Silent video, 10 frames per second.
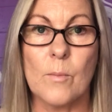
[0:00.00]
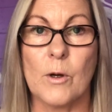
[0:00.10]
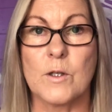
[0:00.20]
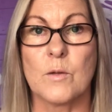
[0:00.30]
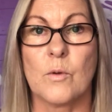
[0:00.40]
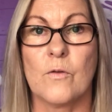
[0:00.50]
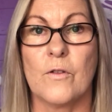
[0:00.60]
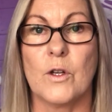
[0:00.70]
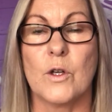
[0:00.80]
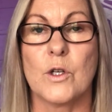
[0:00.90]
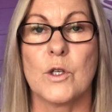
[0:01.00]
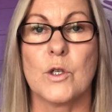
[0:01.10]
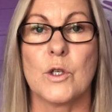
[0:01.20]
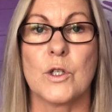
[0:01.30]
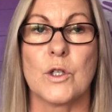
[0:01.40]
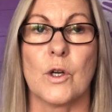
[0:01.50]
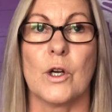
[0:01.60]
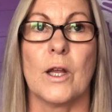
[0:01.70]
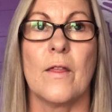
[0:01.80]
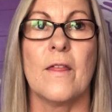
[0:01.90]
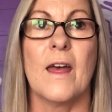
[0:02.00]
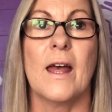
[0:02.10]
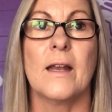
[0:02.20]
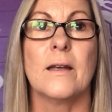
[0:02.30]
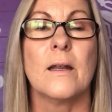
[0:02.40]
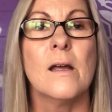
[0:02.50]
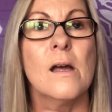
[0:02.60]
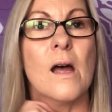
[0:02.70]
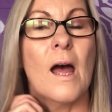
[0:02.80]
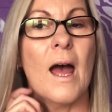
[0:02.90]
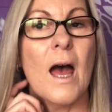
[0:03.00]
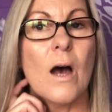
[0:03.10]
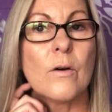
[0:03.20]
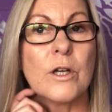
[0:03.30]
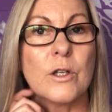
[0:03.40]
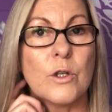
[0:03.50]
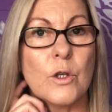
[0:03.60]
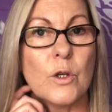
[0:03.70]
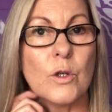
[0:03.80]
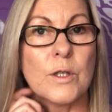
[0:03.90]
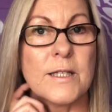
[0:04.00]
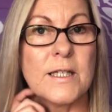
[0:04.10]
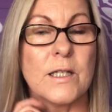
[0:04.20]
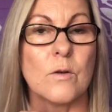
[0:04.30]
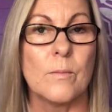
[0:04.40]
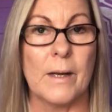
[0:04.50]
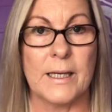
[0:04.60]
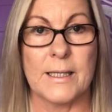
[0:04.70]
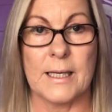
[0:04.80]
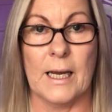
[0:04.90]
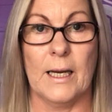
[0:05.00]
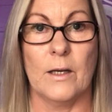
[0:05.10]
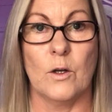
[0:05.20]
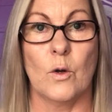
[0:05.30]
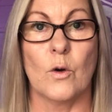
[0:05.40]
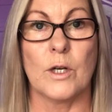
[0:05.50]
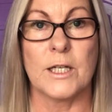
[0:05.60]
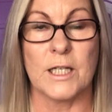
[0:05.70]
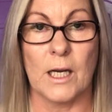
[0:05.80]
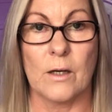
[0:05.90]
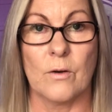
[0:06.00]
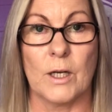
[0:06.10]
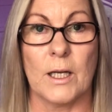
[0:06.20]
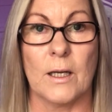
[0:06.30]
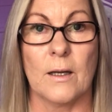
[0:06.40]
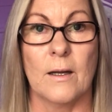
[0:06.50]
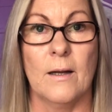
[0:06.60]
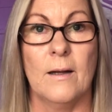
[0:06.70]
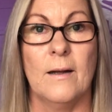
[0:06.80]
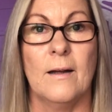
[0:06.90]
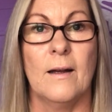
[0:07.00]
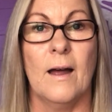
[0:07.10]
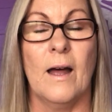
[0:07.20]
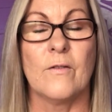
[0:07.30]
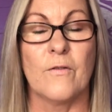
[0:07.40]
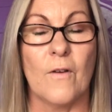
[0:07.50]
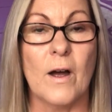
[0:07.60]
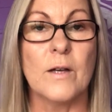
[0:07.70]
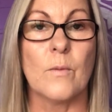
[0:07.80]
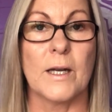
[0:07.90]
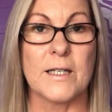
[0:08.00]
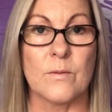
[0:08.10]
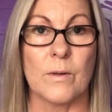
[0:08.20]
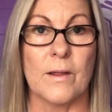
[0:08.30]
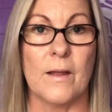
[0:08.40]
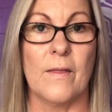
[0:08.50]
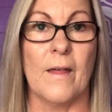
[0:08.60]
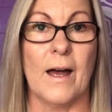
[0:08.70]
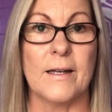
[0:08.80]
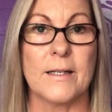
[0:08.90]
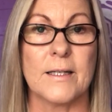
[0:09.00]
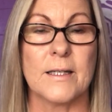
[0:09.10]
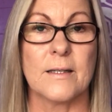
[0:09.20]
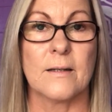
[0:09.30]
not possible for you to do so, then how can you still maintain your integrity and find ways within that